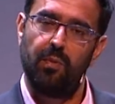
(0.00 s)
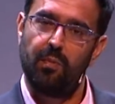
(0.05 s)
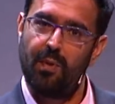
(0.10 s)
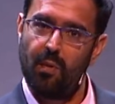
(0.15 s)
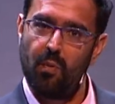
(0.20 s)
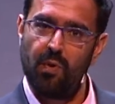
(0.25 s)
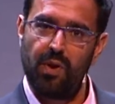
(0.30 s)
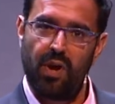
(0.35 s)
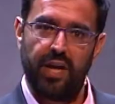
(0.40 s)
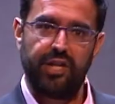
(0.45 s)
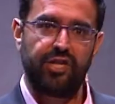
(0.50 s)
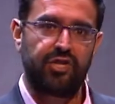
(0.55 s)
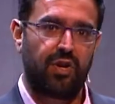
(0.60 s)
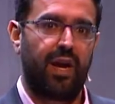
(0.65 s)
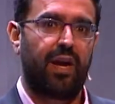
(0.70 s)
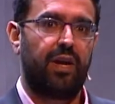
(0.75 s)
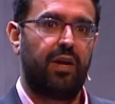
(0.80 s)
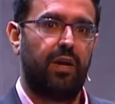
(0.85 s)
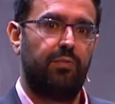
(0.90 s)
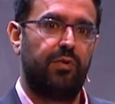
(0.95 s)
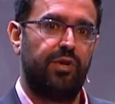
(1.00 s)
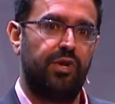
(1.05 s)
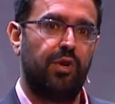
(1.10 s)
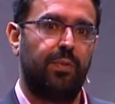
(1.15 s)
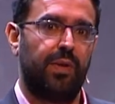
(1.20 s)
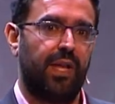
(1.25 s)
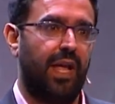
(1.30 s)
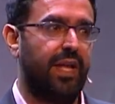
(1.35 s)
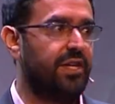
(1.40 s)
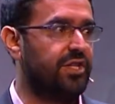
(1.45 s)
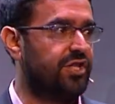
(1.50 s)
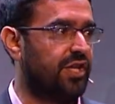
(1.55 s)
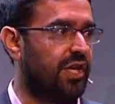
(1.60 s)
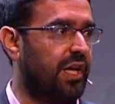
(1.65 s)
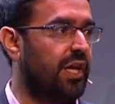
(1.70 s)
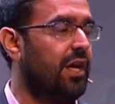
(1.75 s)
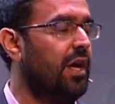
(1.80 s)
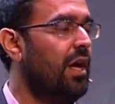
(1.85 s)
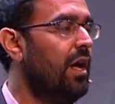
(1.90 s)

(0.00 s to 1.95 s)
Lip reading: But when I track renewable energy,